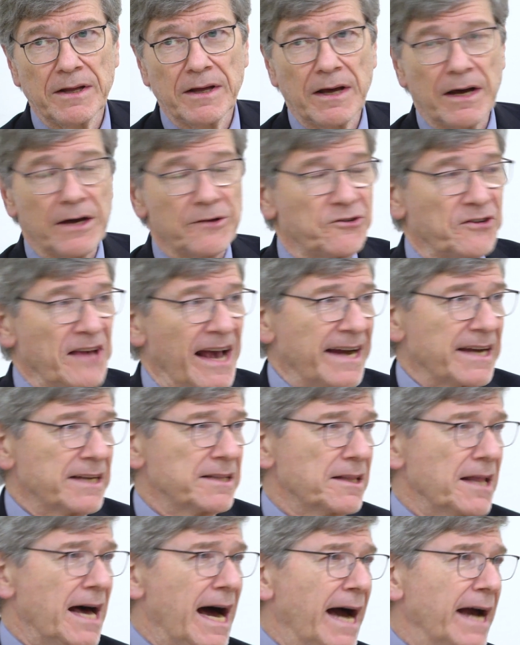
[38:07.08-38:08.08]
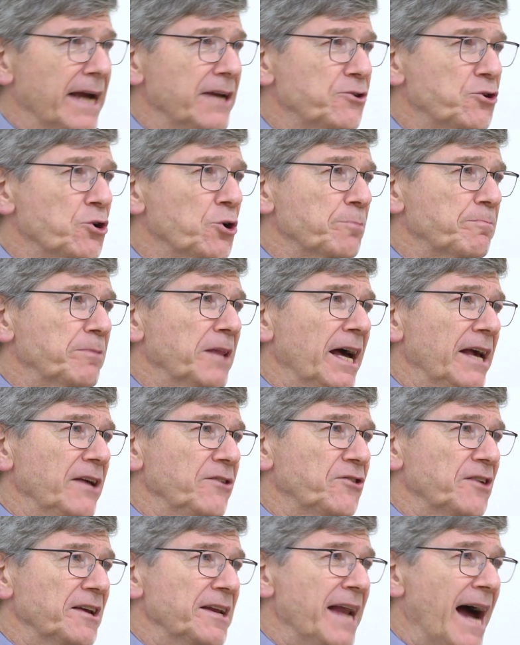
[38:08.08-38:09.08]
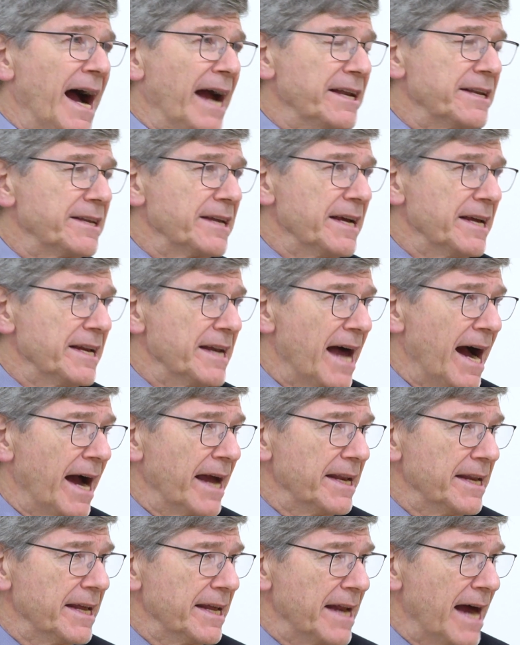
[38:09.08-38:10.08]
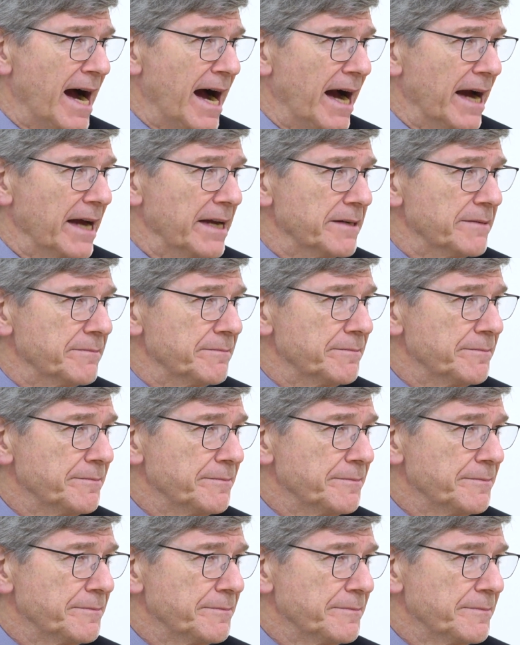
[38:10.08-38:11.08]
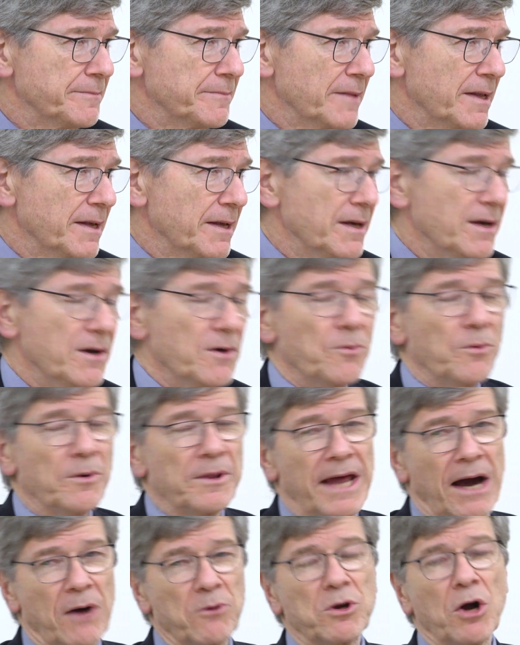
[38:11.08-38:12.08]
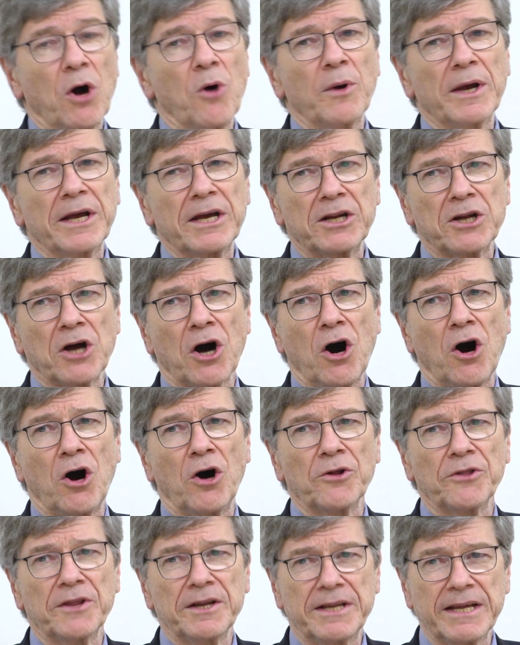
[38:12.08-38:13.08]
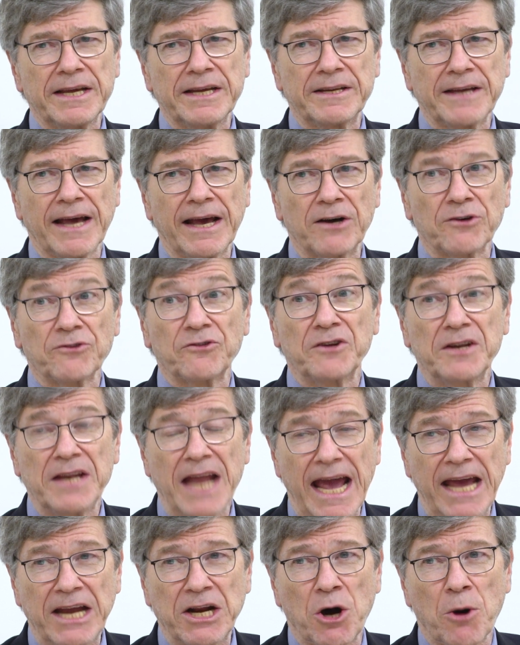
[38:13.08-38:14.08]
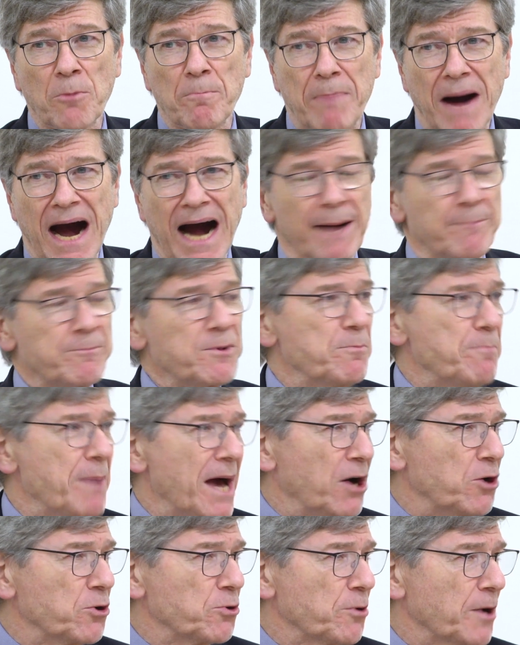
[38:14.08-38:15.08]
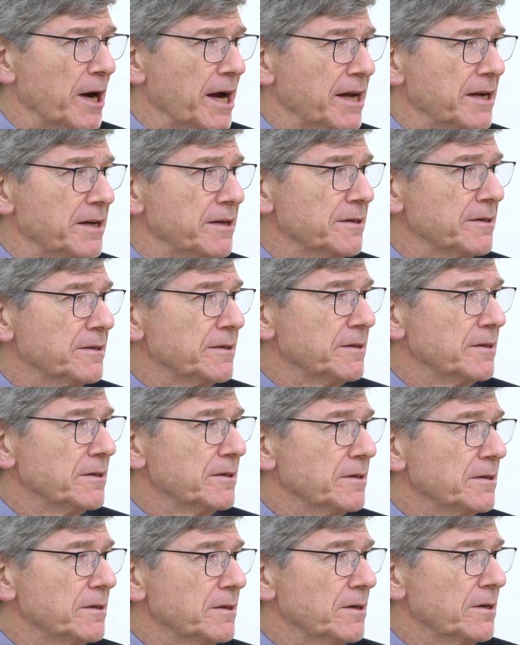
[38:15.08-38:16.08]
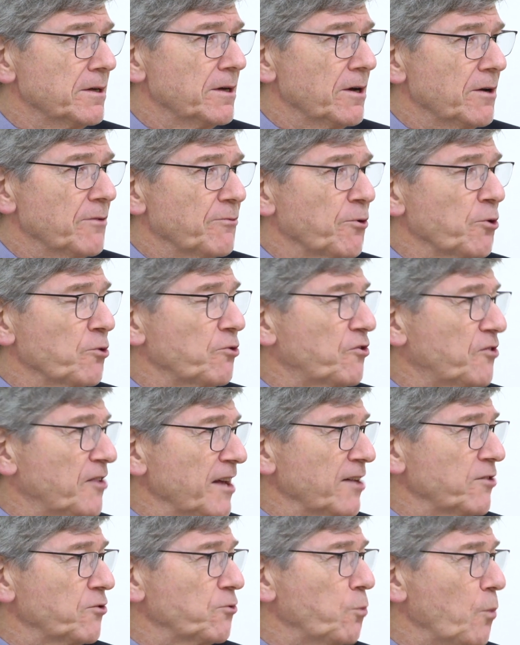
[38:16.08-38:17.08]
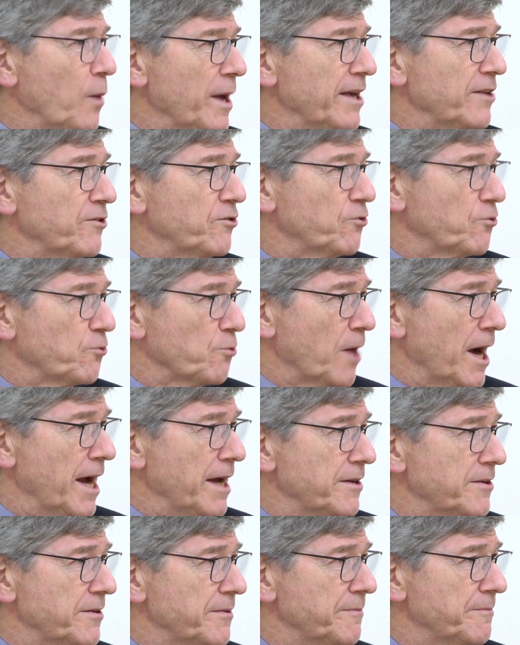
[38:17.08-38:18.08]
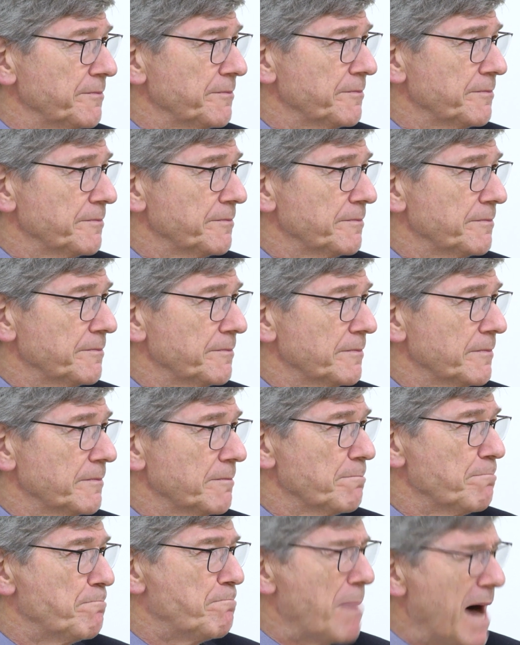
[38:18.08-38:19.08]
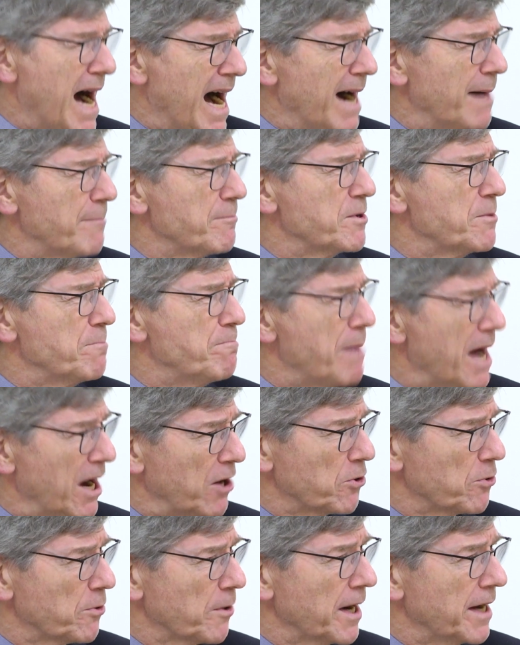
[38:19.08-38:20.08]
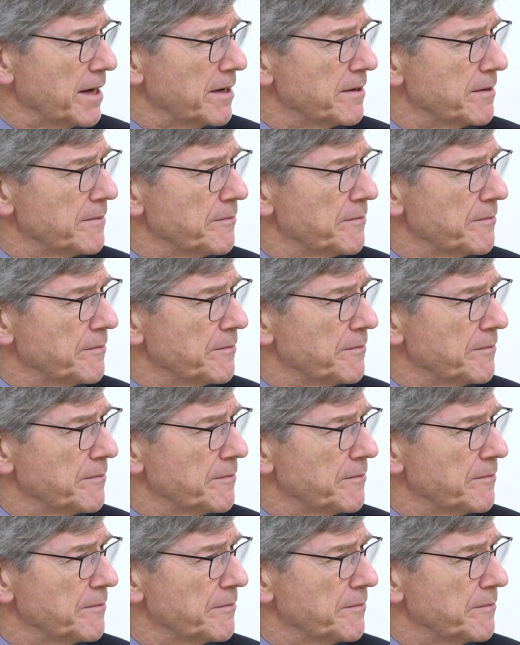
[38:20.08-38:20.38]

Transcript: A second lie took place in 1999. Without going into all the details, NATO bombed Belgrade for 6 weeks straight. Bombed Belgrade.